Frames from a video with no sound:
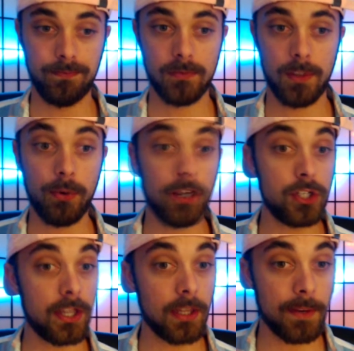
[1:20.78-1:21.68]

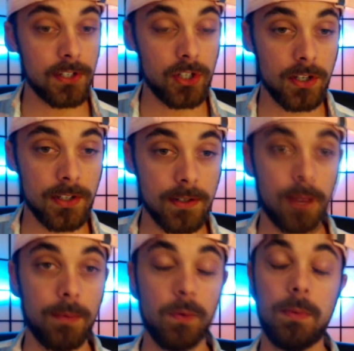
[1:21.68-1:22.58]
appreciate the messages,
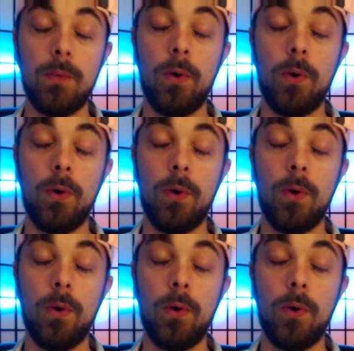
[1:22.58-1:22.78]
it would be